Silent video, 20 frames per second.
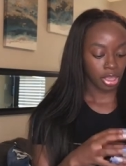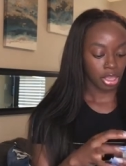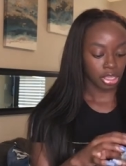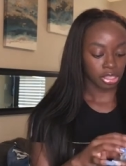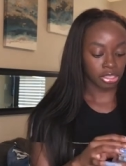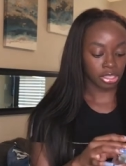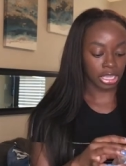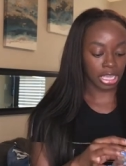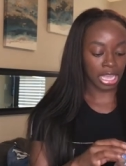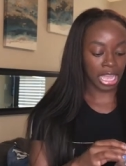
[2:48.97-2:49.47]
So
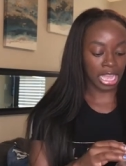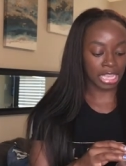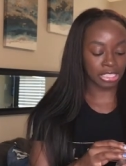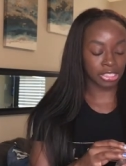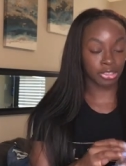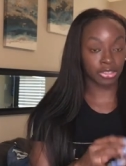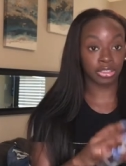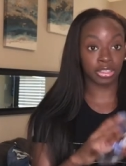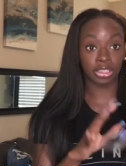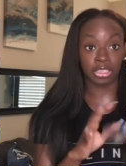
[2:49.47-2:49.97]
yeah,
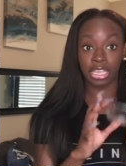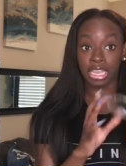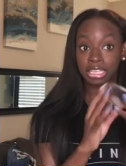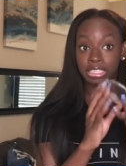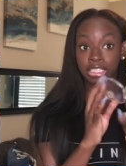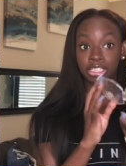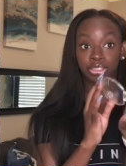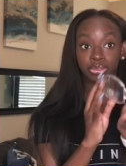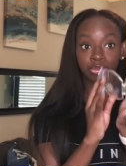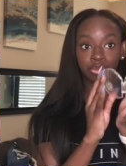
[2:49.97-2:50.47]
it has
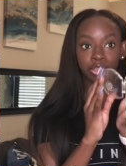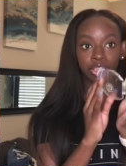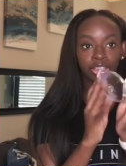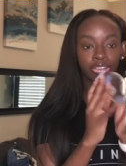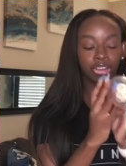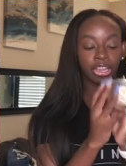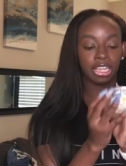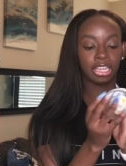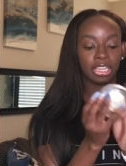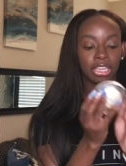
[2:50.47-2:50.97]
these really
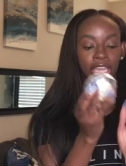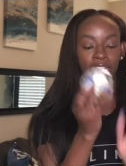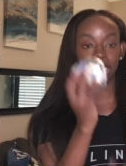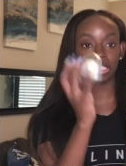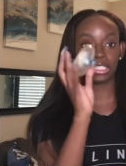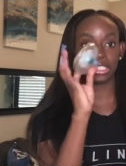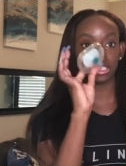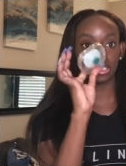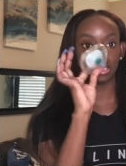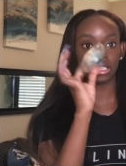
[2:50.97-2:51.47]
great
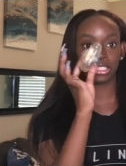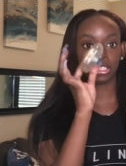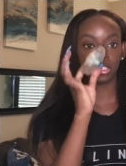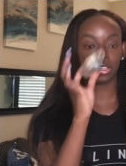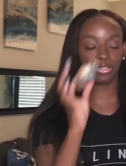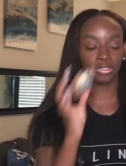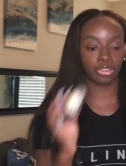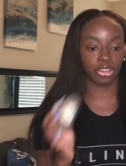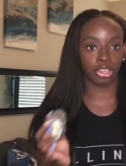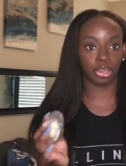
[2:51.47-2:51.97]
cases
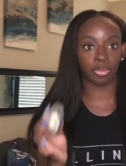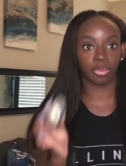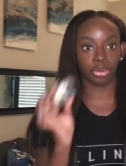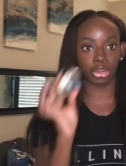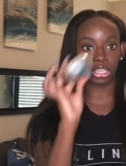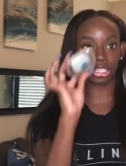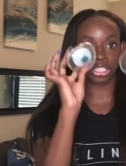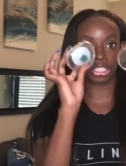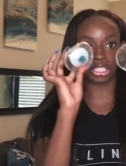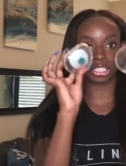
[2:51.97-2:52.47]
for your
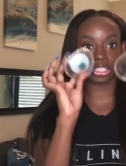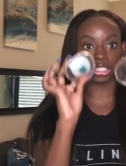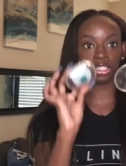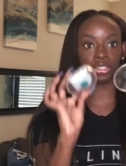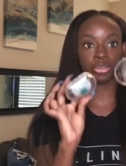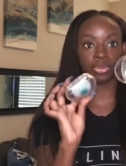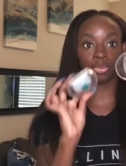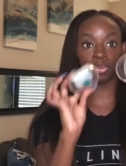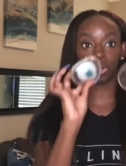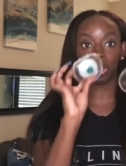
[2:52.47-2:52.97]
brushes
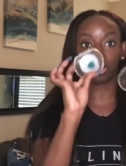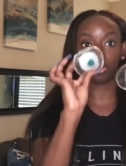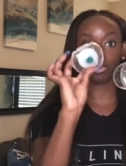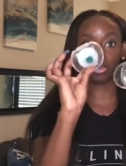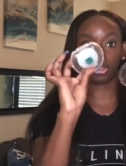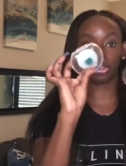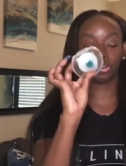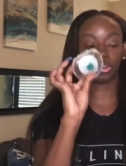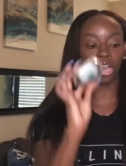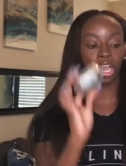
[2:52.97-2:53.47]
when
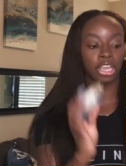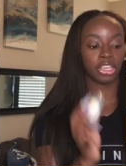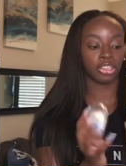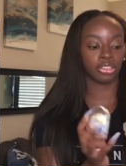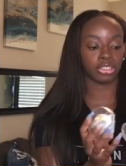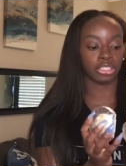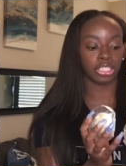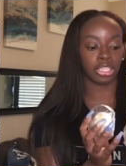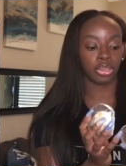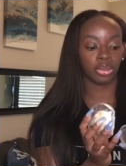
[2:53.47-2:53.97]
you're not
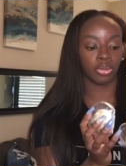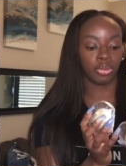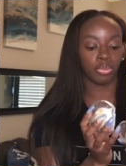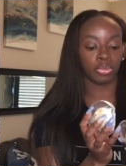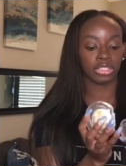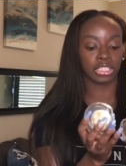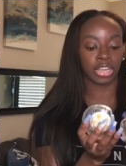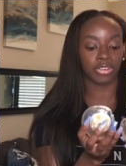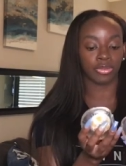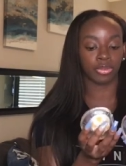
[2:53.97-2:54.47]
using
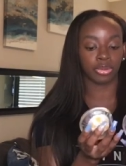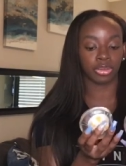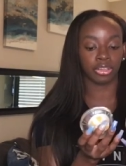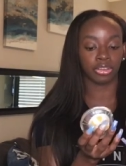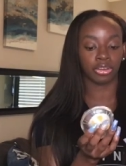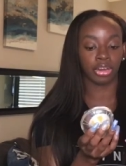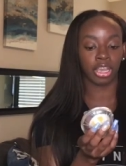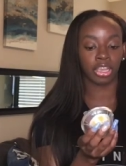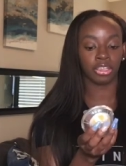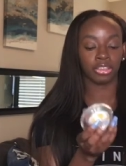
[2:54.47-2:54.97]
whichever one you're
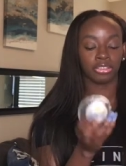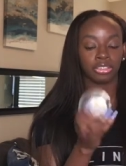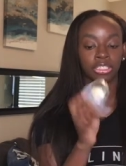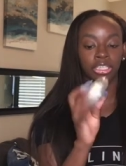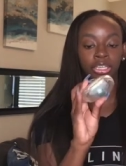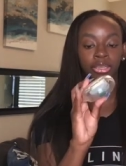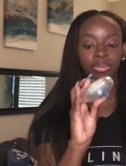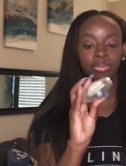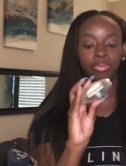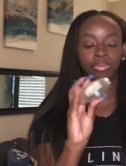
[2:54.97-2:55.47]
not
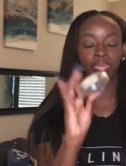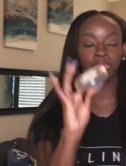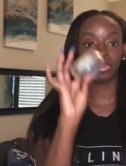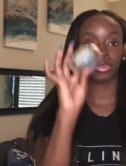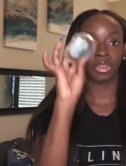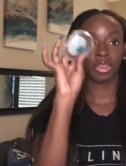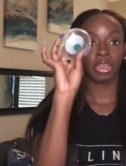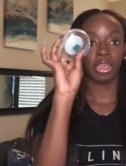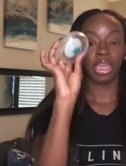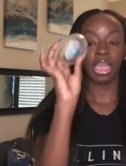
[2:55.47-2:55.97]
using.
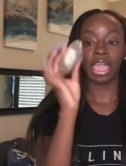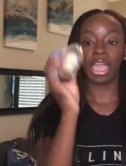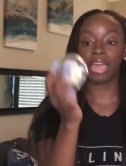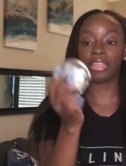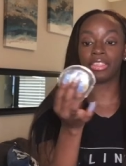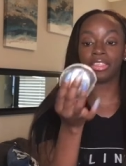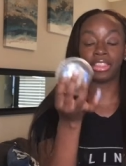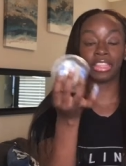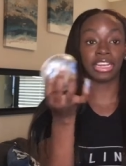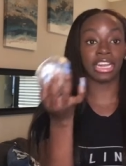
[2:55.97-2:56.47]
And
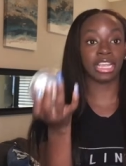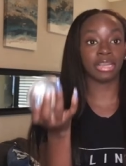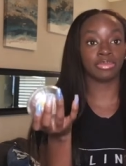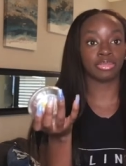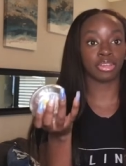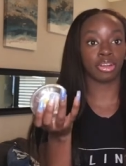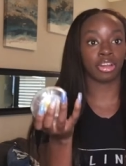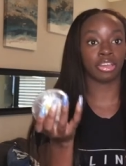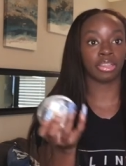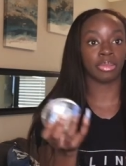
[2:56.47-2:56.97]
then the names are
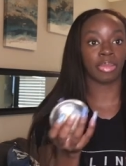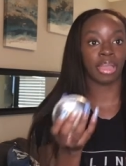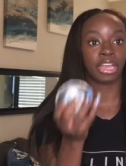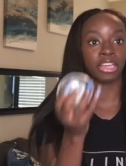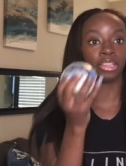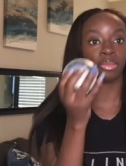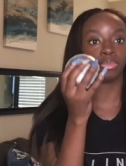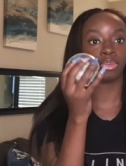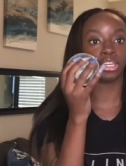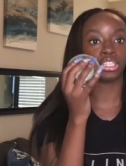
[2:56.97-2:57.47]
on the back of the
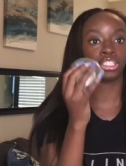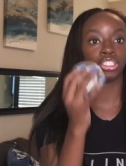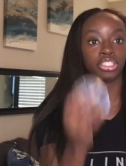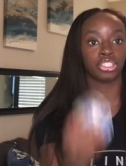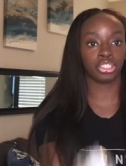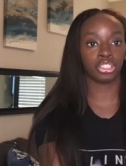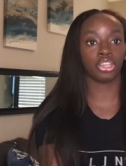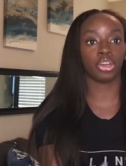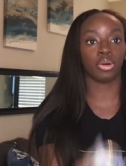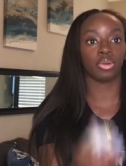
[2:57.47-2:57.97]
brush
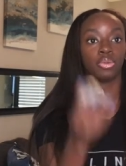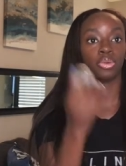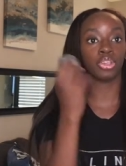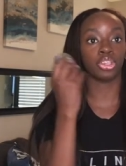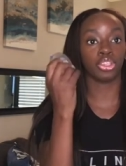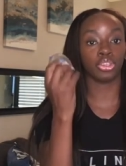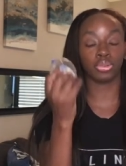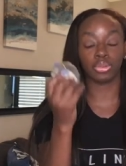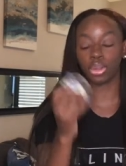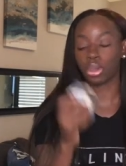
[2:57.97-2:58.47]
so
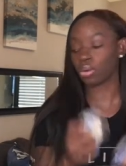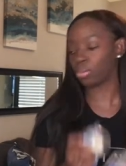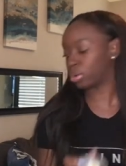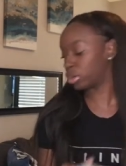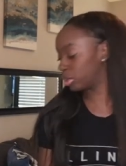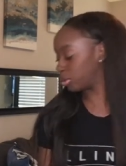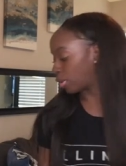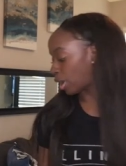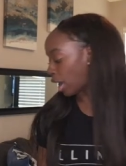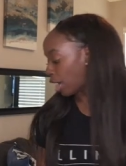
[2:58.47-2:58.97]
you know what
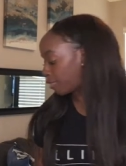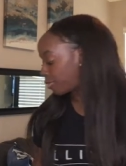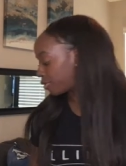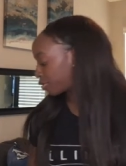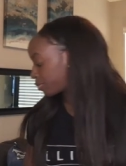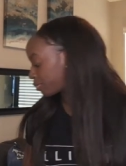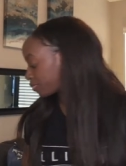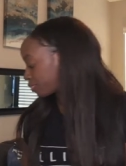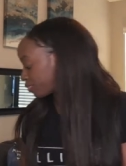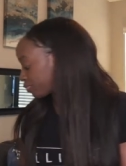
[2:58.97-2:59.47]
you
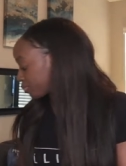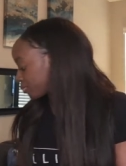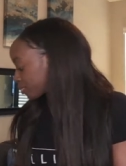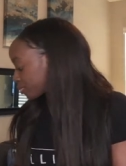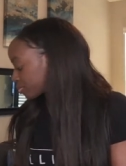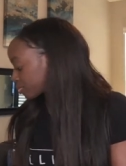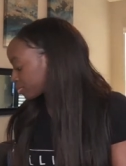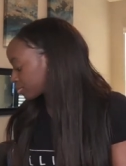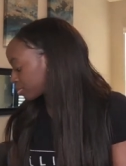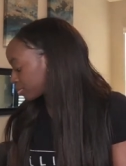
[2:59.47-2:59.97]

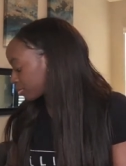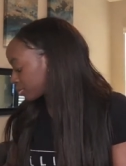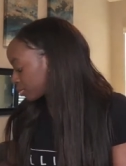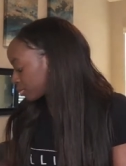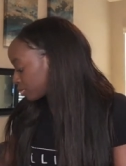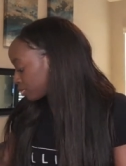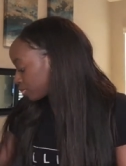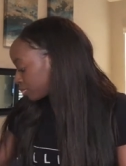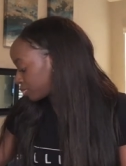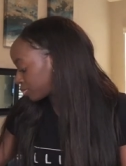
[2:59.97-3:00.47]

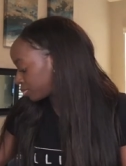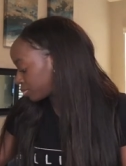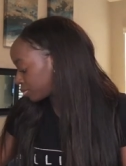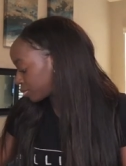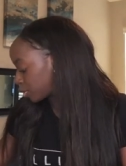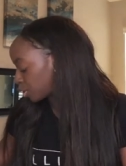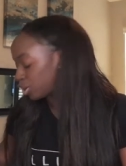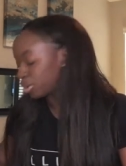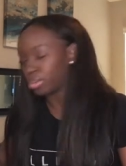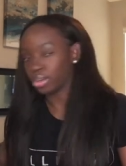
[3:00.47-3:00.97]
have.
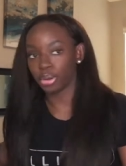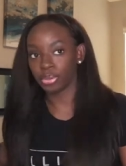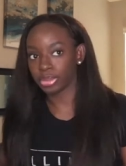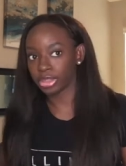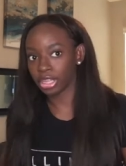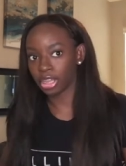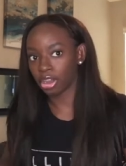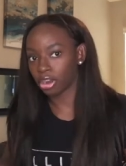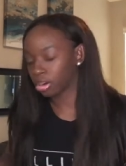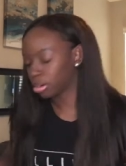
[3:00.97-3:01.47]
Or you know what they
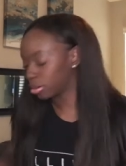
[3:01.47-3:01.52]
are,